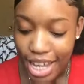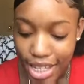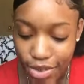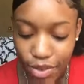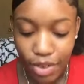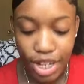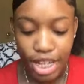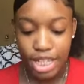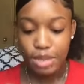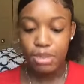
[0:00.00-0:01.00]
It's very
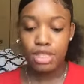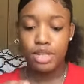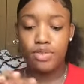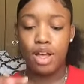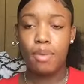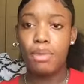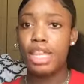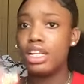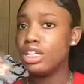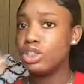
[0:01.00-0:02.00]
inexpensive,
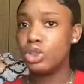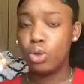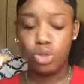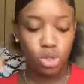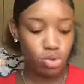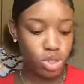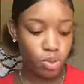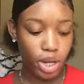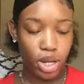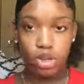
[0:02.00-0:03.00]
and they're so cute to
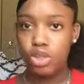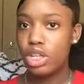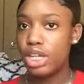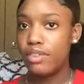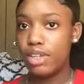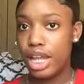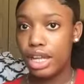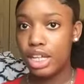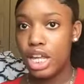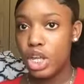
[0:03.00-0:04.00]
wear. You can even
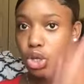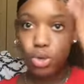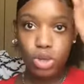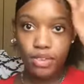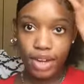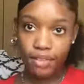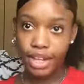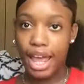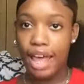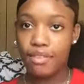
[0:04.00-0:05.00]
like, you don't even have to
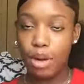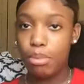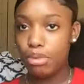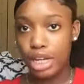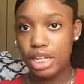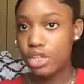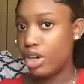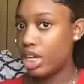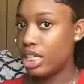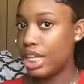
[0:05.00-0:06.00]
have a braid in or
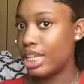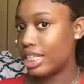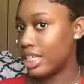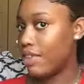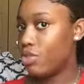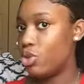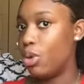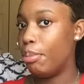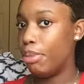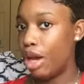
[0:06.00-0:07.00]
anything. Like, say if you do
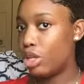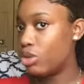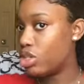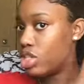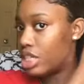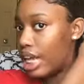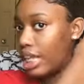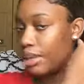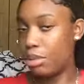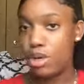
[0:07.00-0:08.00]
a bun, you can just like
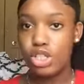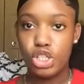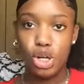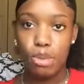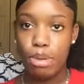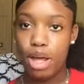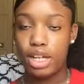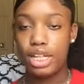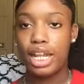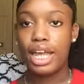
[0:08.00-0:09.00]
clip it onto your bun
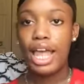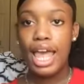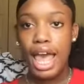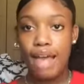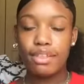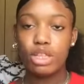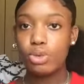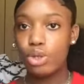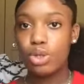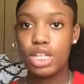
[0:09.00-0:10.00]
and like have like
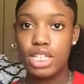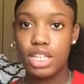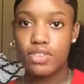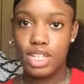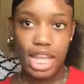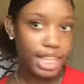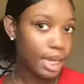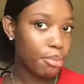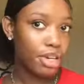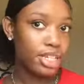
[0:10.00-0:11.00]
little cute accessories. I think
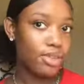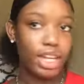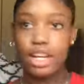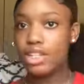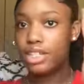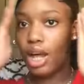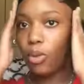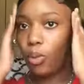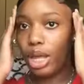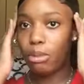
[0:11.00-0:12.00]
it brings out the
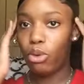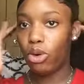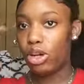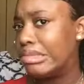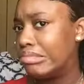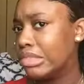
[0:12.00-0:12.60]
hairstyle way more.